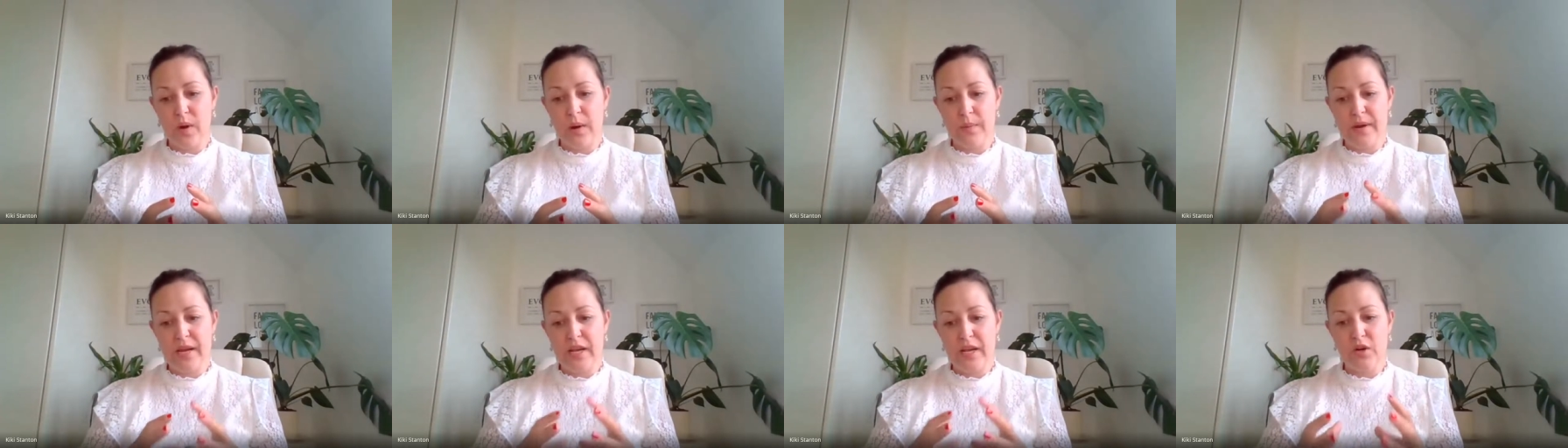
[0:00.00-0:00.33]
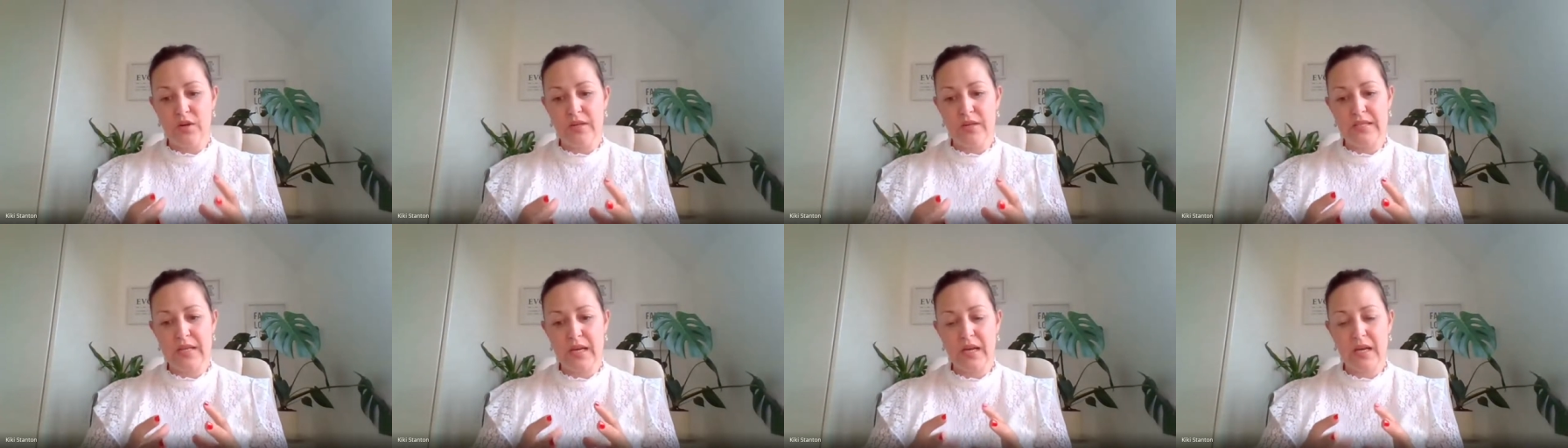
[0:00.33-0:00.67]
where we
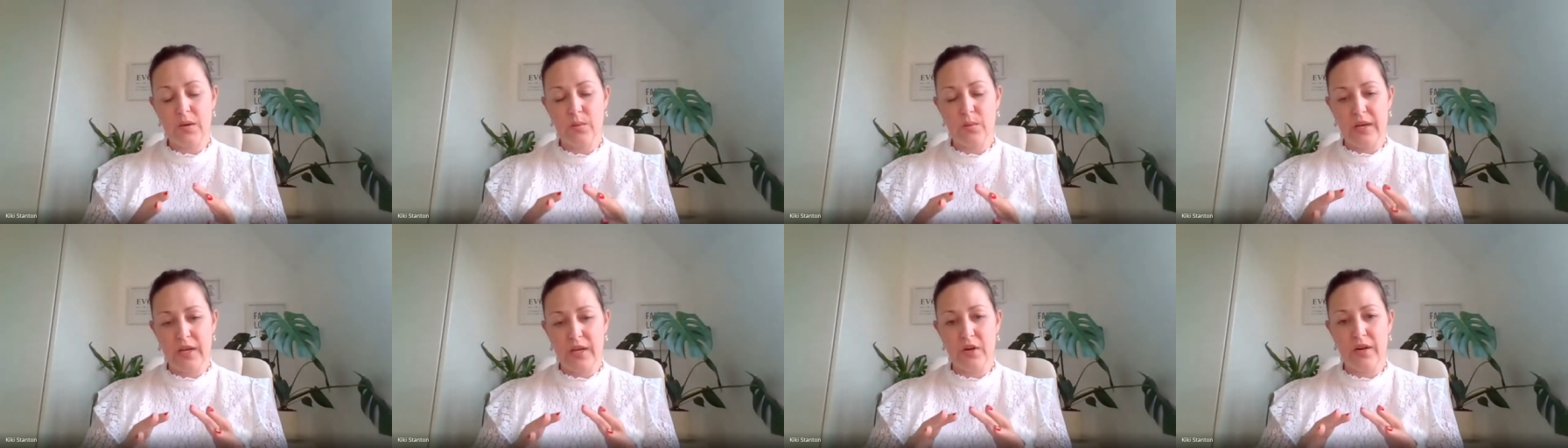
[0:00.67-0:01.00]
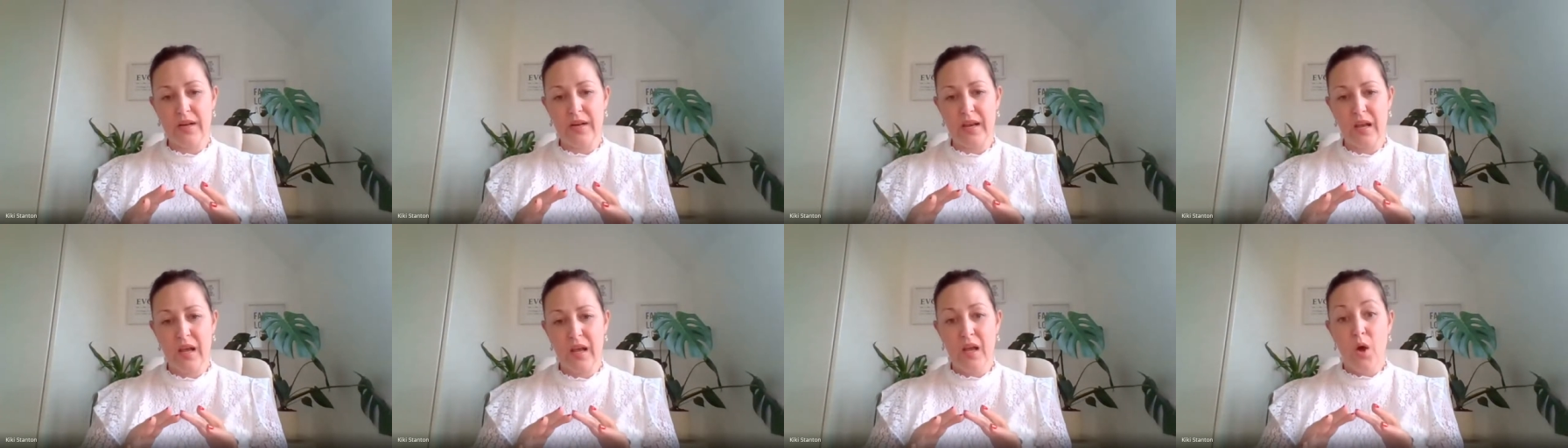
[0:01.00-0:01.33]
looked at we
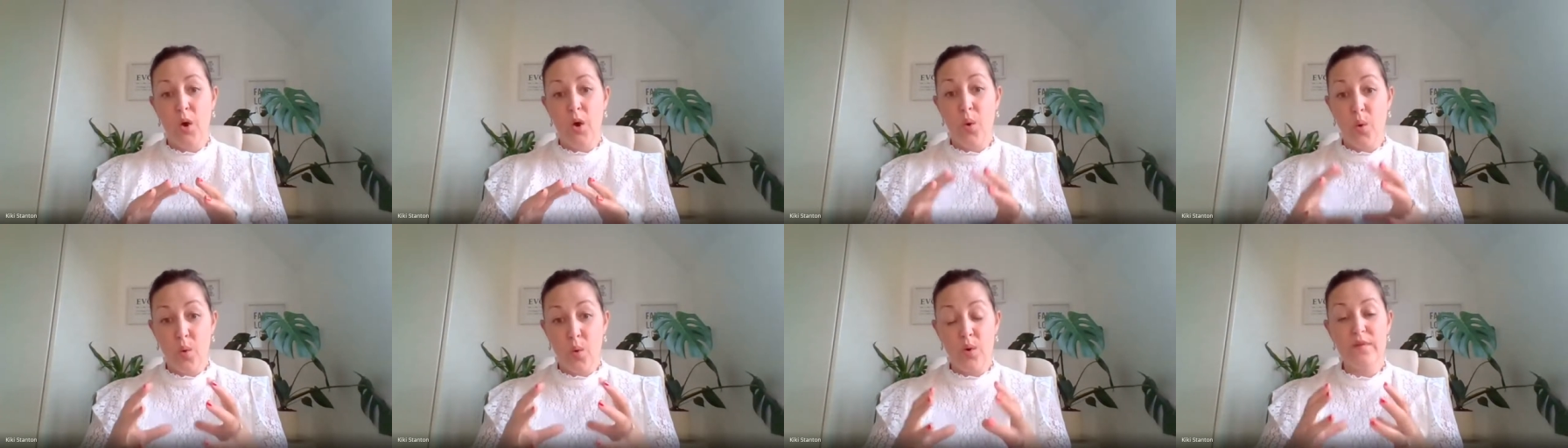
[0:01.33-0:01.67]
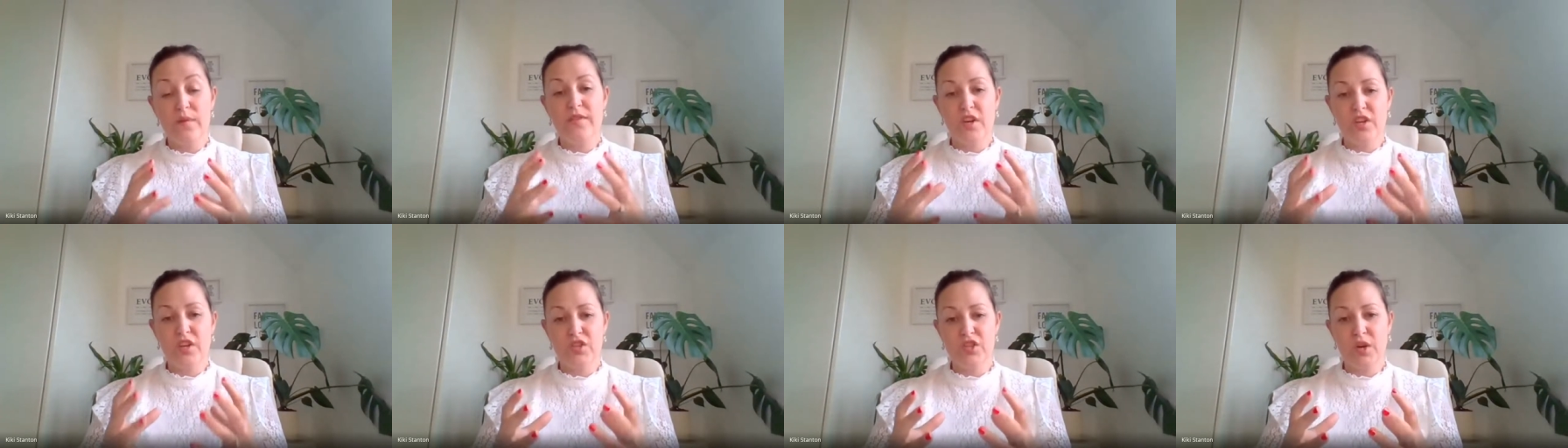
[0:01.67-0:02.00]
look at all
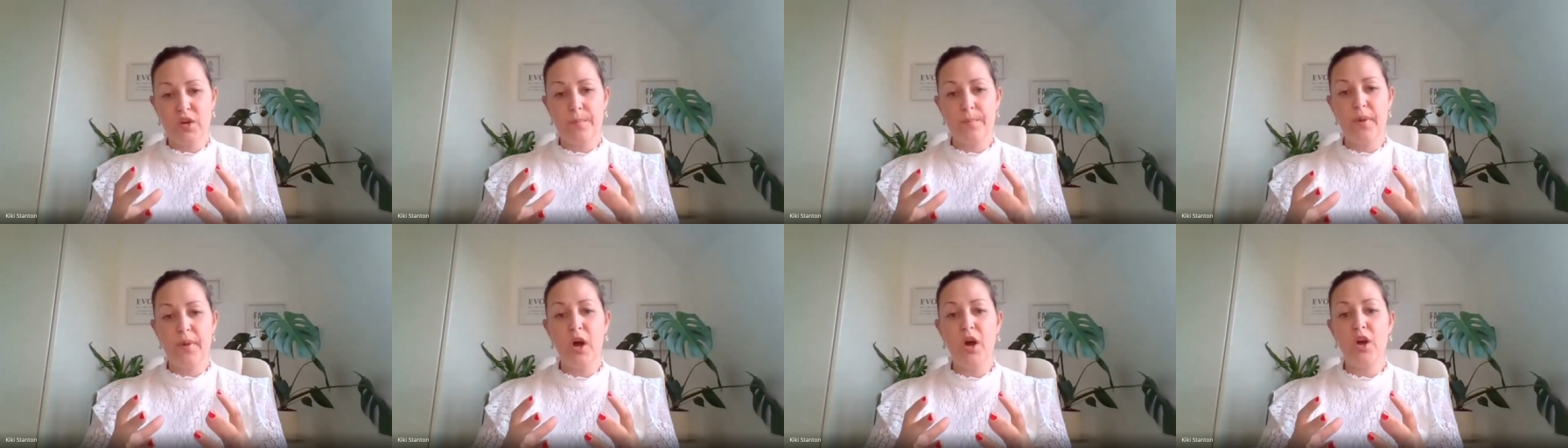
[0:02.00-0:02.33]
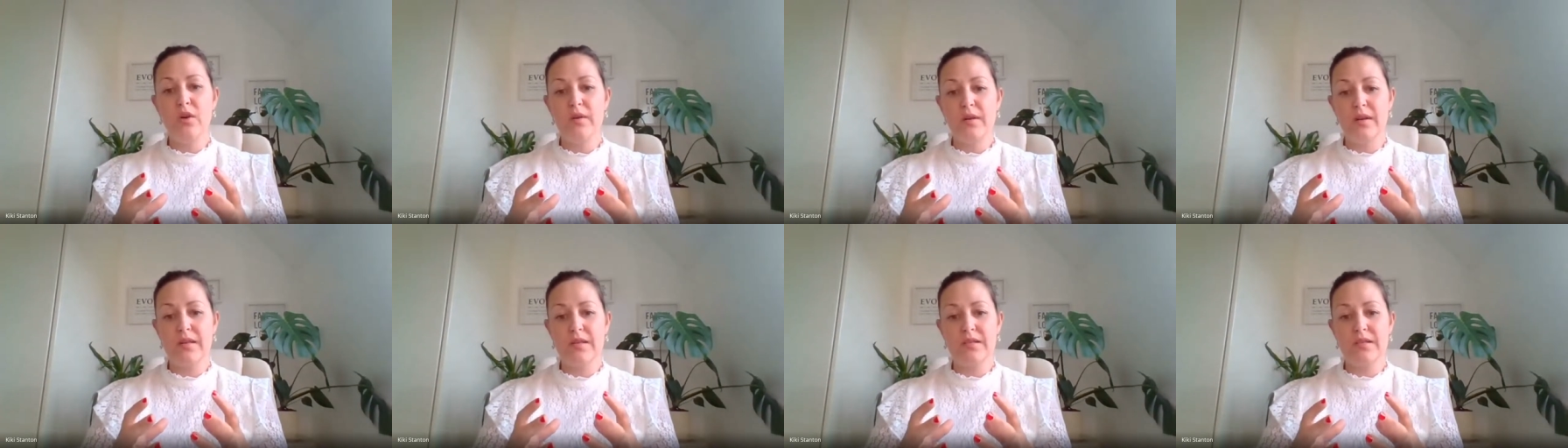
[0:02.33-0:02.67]
of those
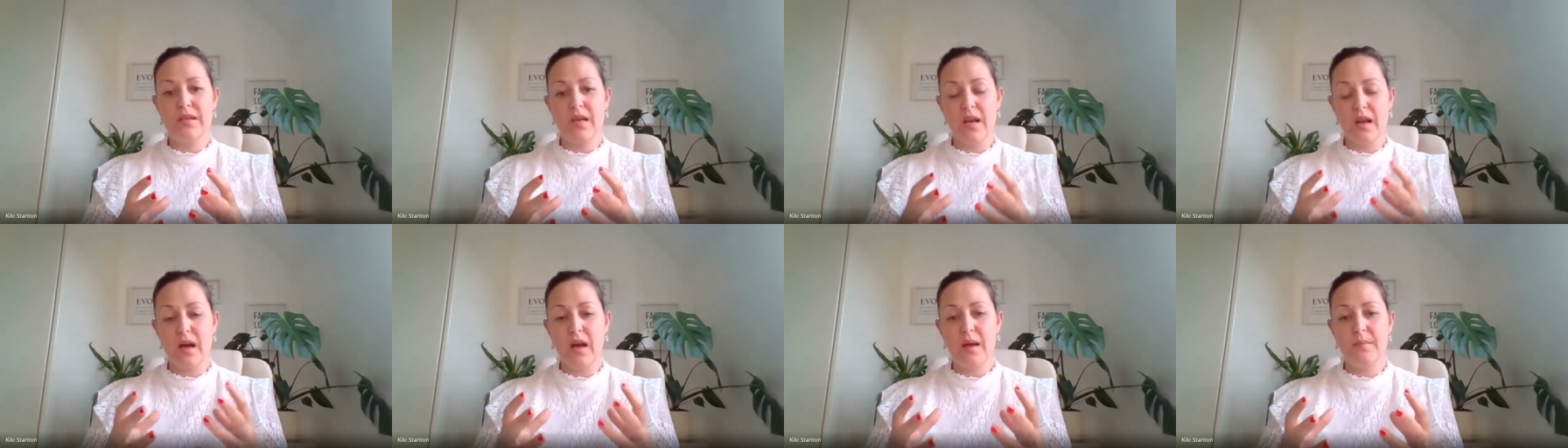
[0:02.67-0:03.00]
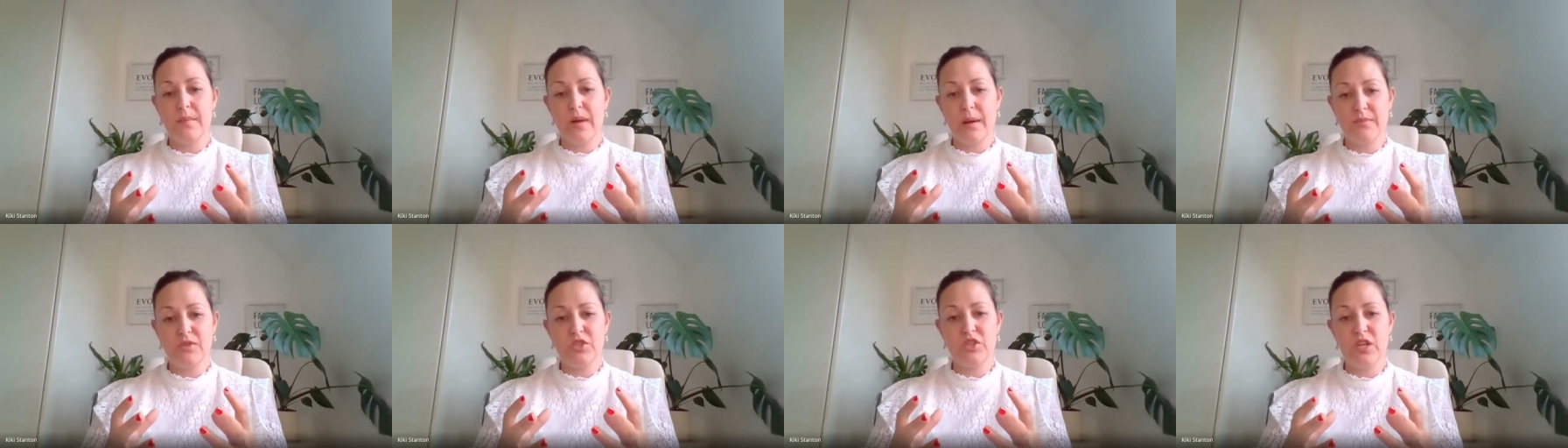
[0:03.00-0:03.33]
components that
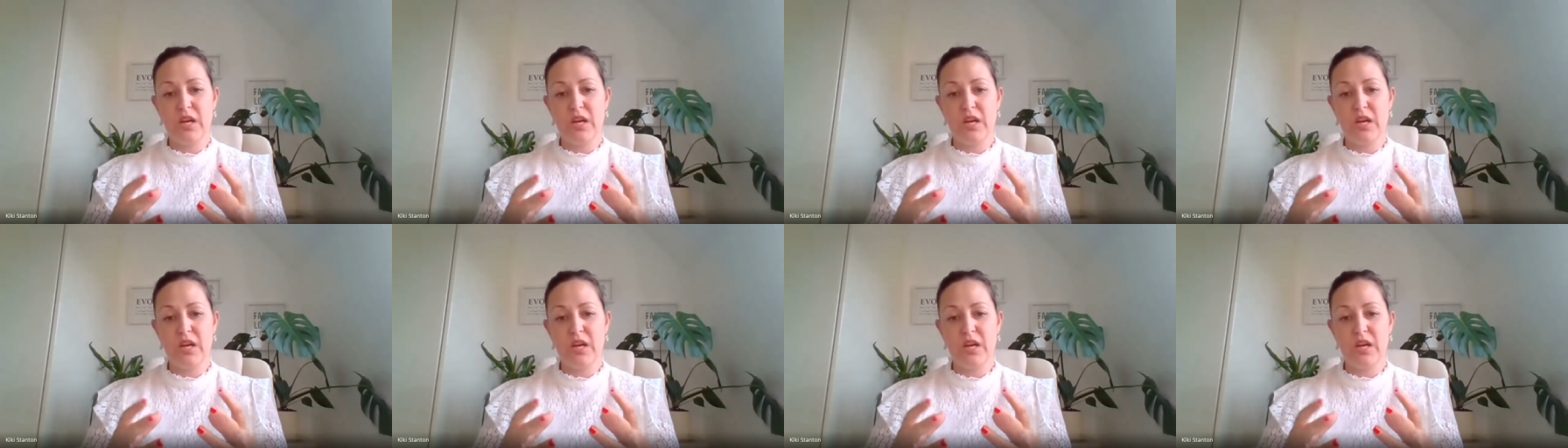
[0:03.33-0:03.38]
I'm, I'm